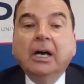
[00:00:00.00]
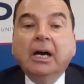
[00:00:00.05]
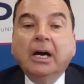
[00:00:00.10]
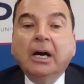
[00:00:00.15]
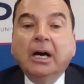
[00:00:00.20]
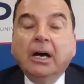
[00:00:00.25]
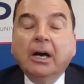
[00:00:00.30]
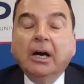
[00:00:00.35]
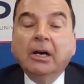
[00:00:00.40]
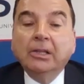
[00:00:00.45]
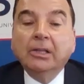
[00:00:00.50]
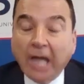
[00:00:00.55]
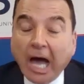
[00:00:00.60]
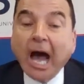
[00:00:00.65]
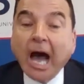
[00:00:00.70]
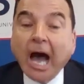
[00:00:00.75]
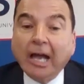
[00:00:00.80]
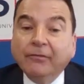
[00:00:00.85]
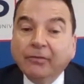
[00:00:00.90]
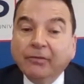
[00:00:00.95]

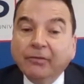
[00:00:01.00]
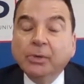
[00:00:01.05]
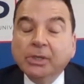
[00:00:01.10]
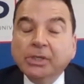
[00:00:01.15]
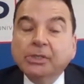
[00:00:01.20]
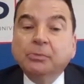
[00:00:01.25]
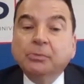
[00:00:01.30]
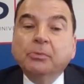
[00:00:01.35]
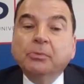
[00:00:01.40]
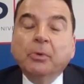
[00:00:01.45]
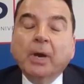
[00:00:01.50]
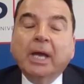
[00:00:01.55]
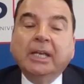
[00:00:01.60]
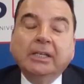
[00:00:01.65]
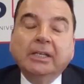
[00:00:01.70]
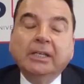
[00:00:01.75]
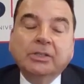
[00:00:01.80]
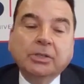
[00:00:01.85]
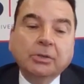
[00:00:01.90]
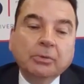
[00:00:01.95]
live who is
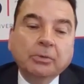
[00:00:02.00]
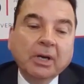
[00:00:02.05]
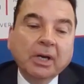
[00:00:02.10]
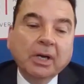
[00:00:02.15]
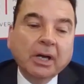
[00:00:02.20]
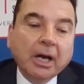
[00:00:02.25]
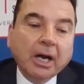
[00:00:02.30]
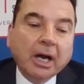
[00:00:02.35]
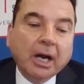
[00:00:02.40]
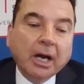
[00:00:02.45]
ready to